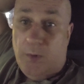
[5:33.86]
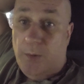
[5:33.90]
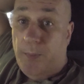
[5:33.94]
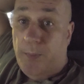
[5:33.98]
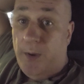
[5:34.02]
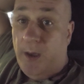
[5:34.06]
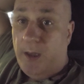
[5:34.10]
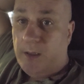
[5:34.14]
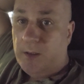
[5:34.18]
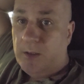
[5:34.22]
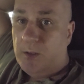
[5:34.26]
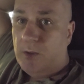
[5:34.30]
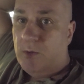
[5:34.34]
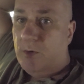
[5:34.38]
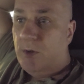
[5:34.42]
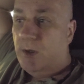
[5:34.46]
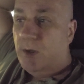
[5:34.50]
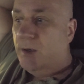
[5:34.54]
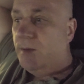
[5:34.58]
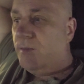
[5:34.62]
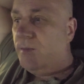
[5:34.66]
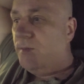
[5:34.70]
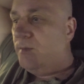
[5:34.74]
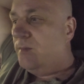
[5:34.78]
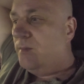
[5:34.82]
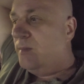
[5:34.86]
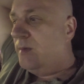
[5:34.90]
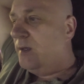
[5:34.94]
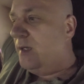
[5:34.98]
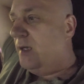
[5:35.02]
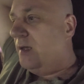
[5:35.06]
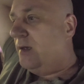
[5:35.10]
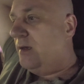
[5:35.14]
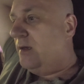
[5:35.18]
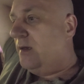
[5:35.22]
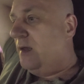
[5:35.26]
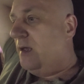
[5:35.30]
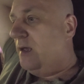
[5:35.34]
back to it, the
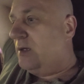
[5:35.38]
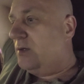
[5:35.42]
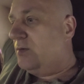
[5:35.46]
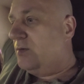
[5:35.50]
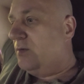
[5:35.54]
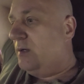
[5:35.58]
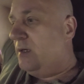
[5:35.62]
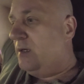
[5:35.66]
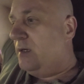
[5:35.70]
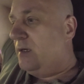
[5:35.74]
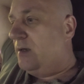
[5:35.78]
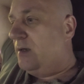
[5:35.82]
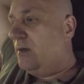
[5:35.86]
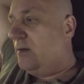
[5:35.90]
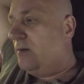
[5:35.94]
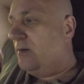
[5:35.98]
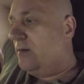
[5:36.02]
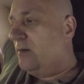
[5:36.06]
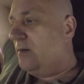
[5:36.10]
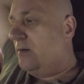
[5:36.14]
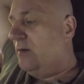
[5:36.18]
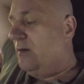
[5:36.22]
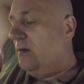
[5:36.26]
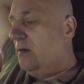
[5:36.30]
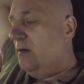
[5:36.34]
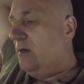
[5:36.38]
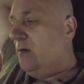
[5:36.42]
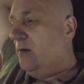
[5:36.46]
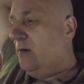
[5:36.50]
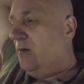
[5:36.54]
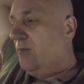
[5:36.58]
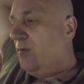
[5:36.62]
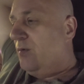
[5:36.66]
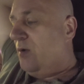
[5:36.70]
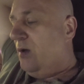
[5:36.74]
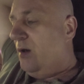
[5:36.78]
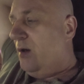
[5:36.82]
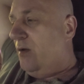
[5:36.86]
end of next week,
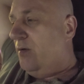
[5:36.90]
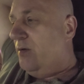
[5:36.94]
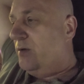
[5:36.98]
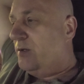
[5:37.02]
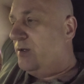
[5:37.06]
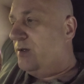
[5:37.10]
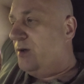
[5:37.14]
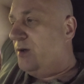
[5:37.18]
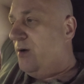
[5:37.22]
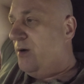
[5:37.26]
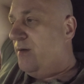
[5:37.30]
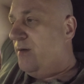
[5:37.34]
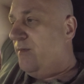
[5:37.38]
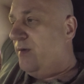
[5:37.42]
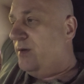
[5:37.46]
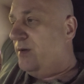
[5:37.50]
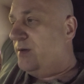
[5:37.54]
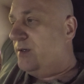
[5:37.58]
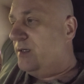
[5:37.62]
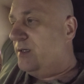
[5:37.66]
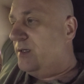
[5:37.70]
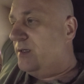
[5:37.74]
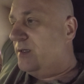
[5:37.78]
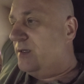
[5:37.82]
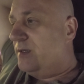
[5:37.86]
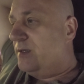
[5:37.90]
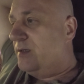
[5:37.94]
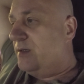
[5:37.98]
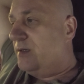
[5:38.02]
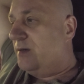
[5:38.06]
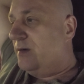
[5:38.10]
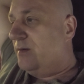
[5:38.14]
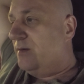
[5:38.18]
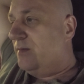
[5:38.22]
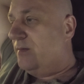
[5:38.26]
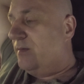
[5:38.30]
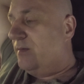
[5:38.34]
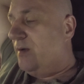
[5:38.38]
got a load of site visits
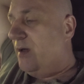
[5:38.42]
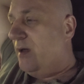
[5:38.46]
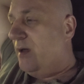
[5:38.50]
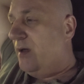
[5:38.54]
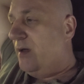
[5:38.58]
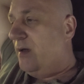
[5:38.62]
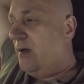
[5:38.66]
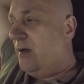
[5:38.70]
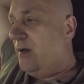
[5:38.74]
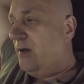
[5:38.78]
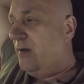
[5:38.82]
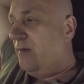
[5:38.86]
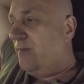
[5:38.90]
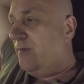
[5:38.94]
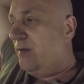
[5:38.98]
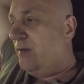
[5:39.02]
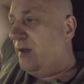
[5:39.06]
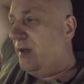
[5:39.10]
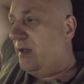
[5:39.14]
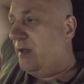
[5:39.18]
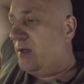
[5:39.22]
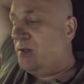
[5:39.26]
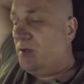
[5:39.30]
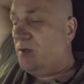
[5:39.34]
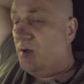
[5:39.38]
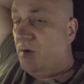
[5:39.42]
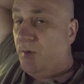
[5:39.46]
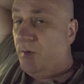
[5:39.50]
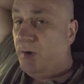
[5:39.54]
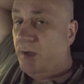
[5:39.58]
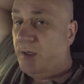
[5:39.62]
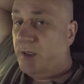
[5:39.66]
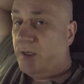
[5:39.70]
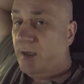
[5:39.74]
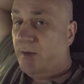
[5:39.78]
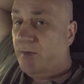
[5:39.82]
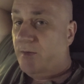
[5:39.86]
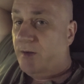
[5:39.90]
for the next 2
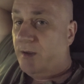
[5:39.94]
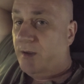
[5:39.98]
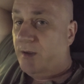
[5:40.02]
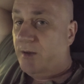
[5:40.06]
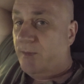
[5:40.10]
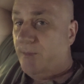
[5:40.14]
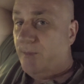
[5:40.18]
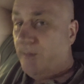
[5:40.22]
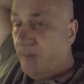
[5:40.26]
weeks after,